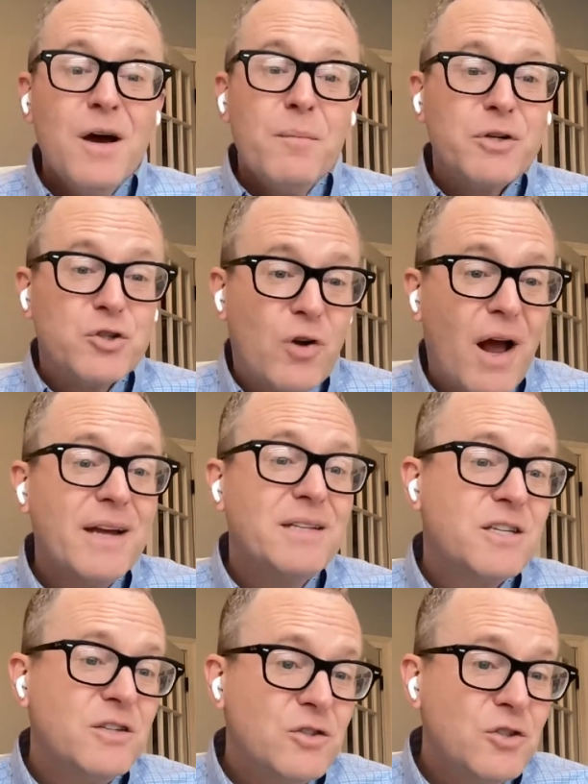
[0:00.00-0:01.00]
but trying
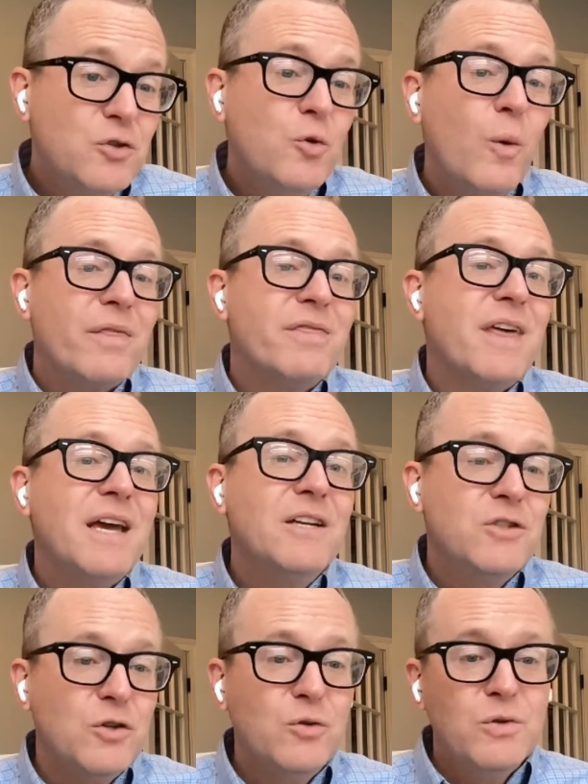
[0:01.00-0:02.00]
to do what they
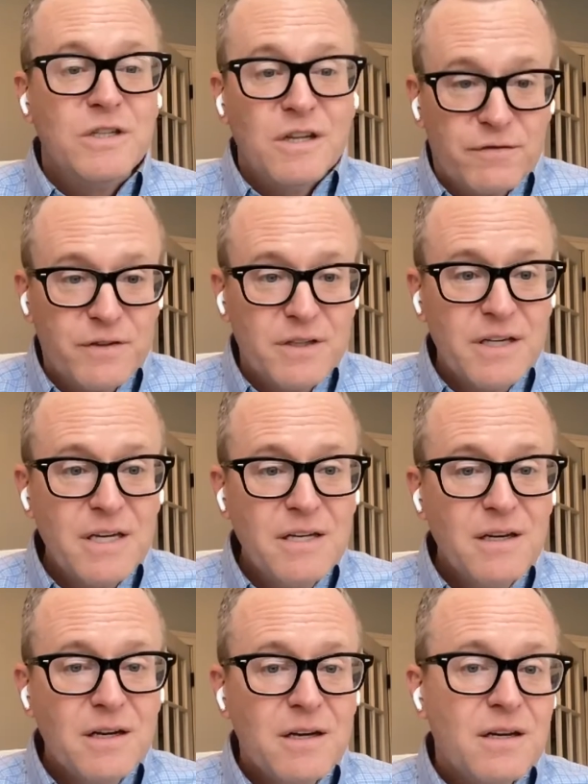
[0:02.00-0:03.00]
do differently